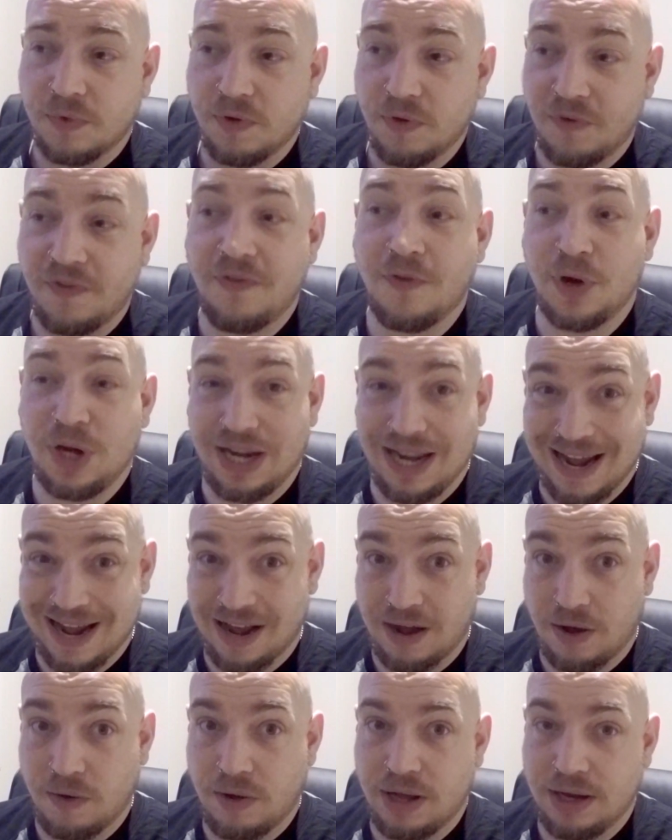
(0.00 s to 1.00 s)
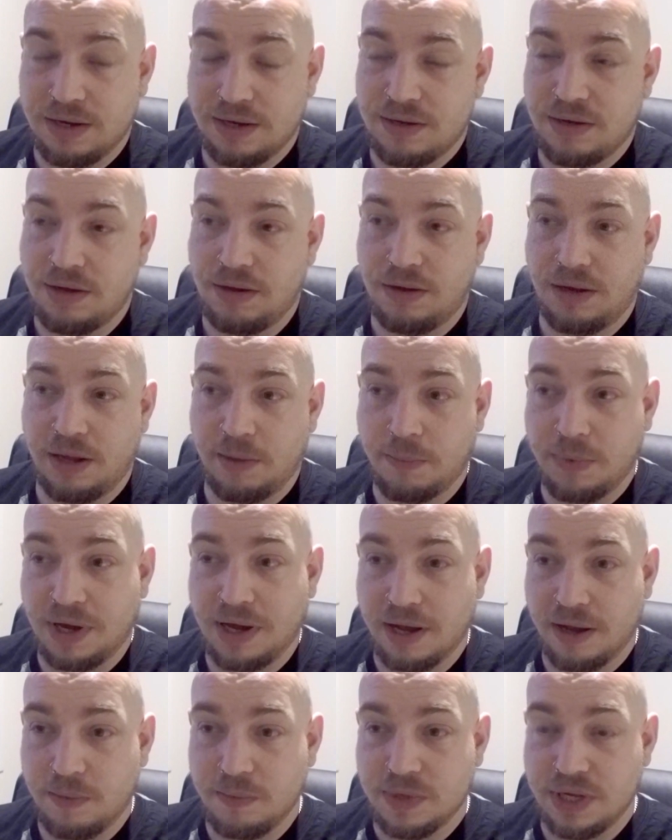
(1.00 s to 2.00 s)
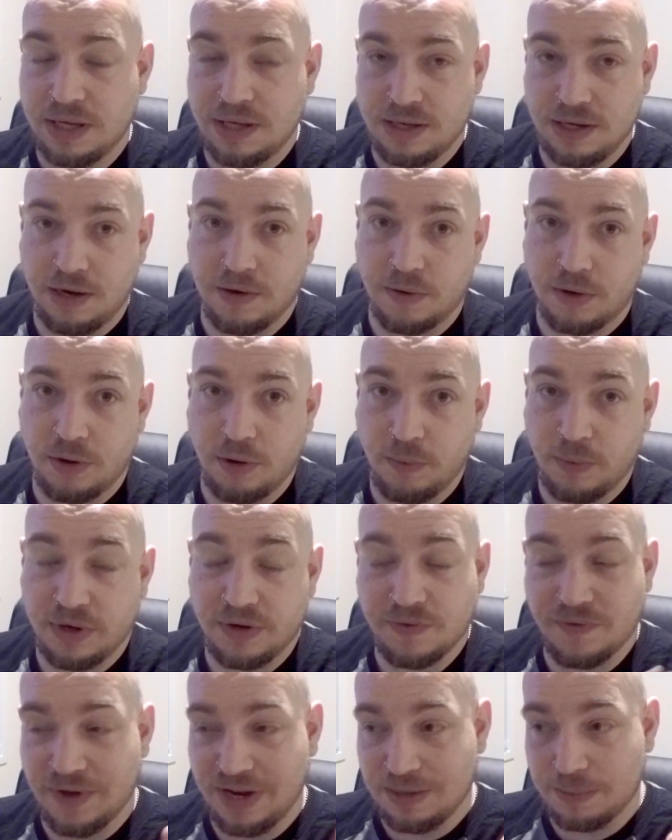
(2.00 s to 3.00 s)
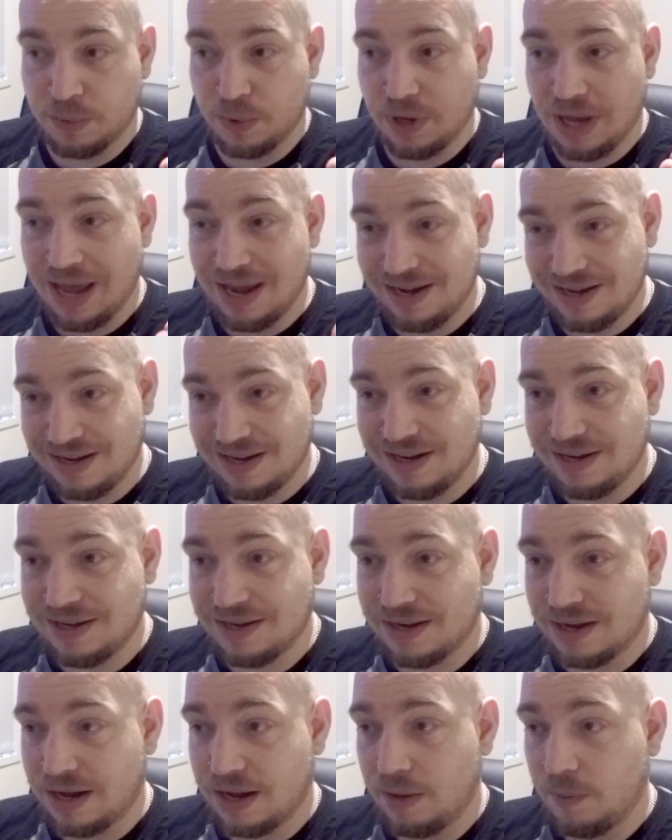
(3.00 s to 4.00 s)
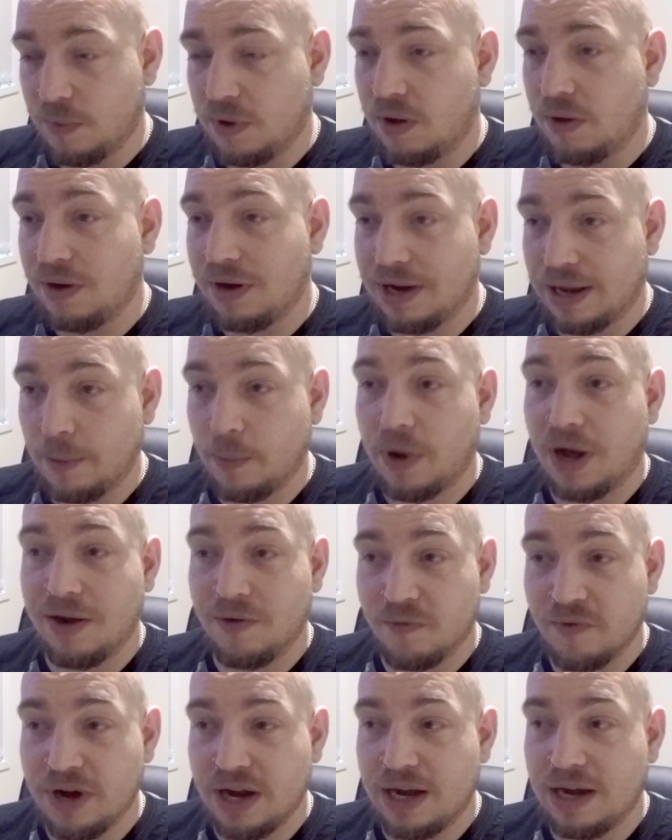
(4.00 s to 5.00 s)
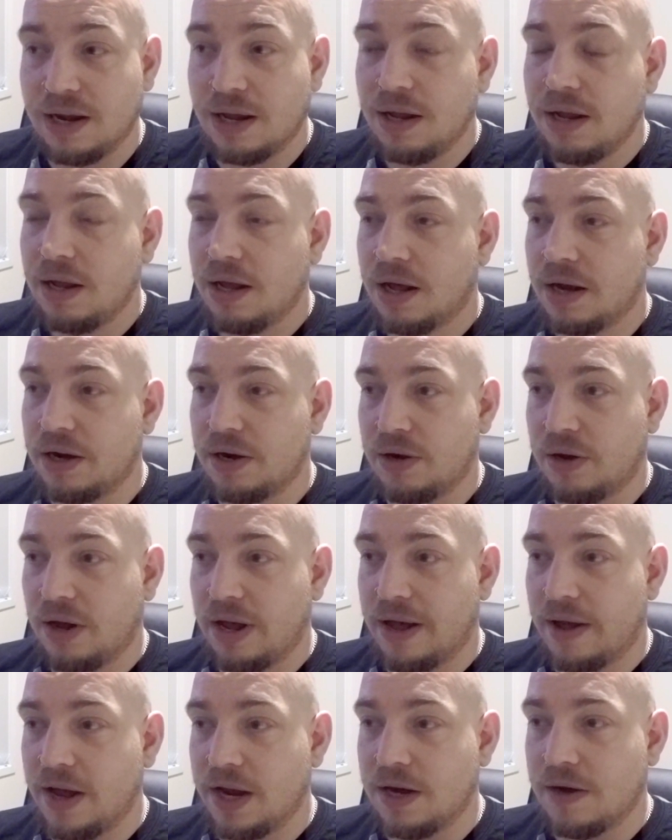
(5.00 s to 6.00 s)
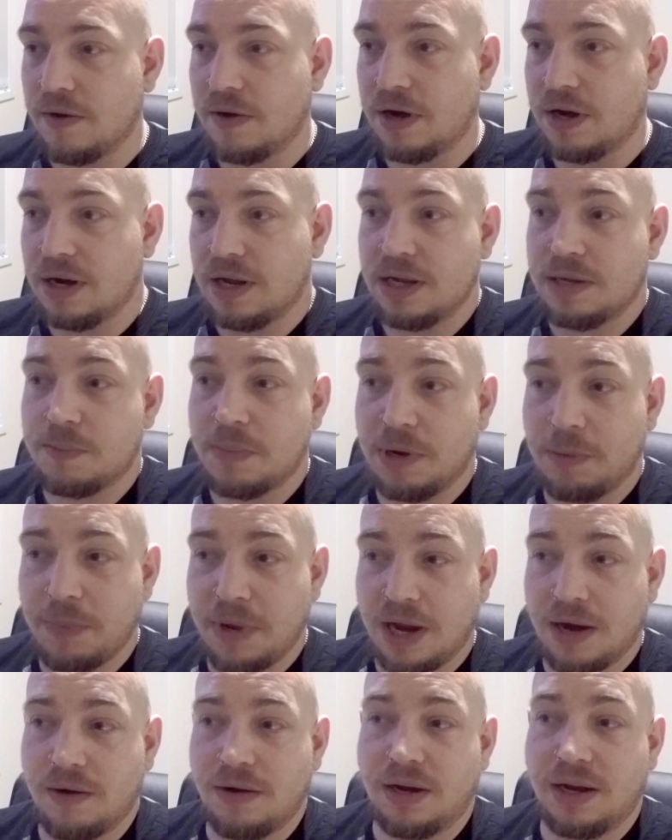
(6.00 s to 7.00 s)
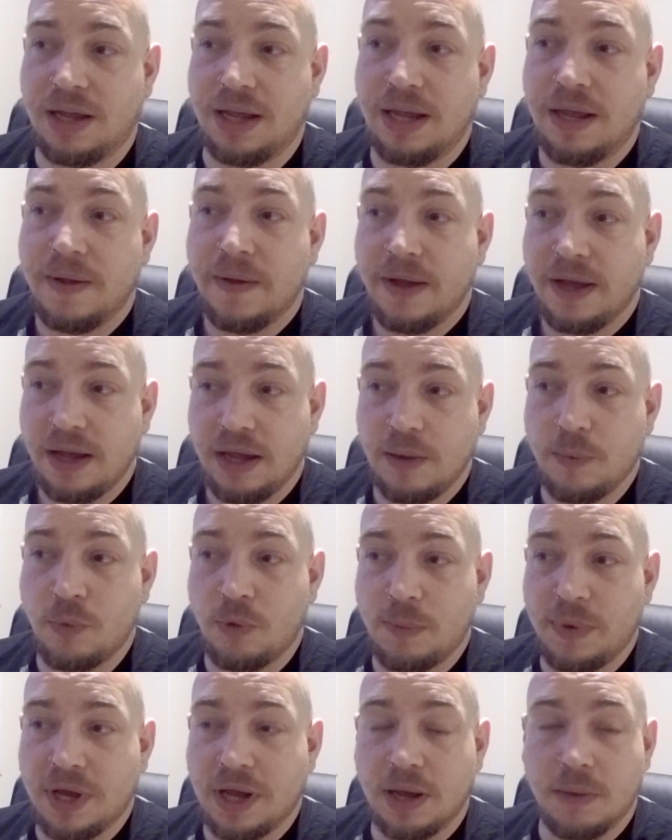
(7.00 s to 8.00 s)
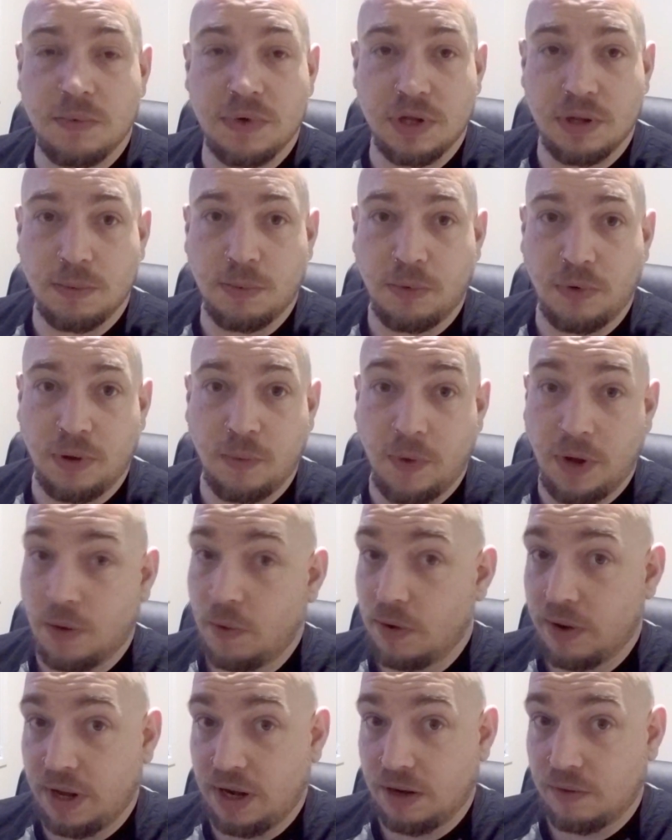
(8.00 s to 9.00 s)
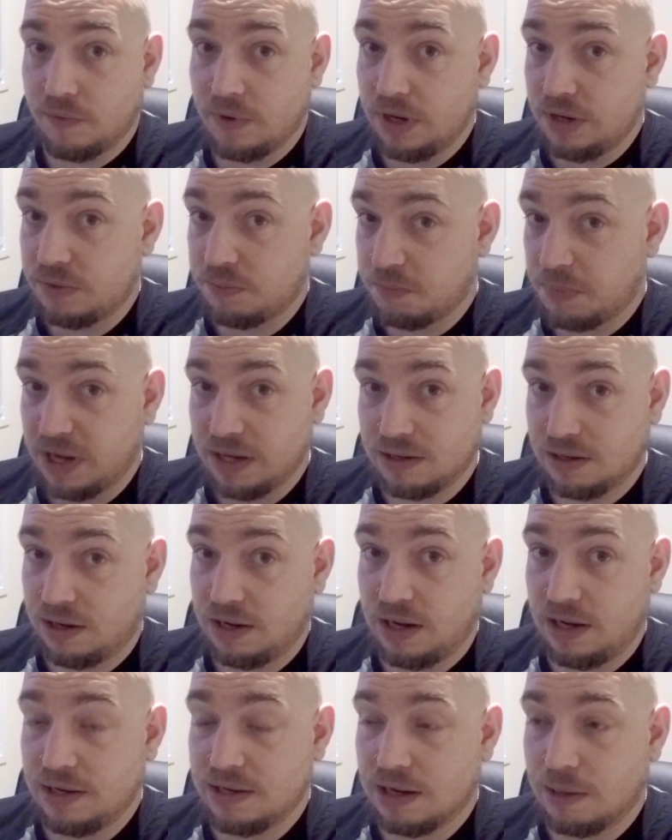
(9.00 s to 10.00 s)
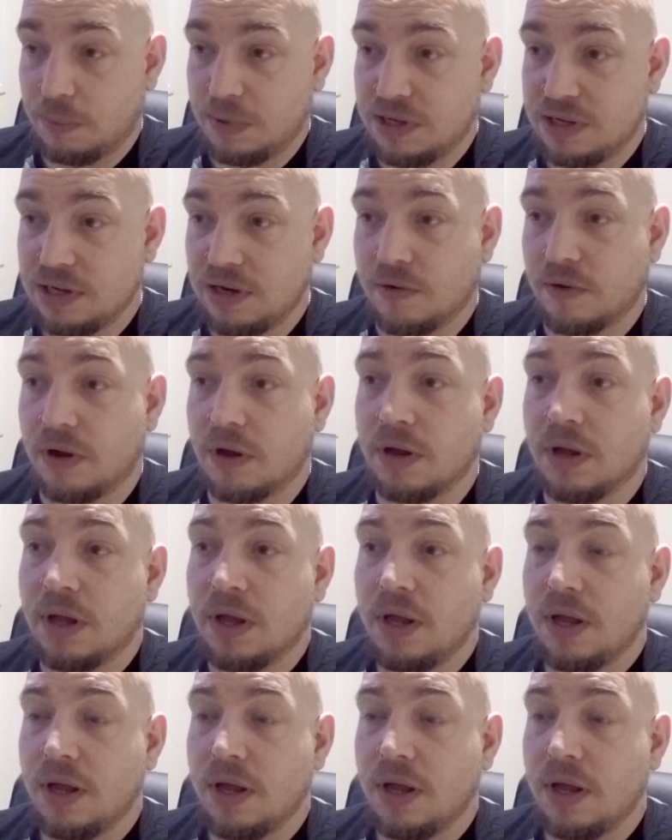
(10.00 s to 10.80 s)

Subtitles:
For now, until it becomes zero, which Facebook did say, well, like what I read, I don't know how accurate it is, but apparently it will become to the point where organic reach basically ends up at zero.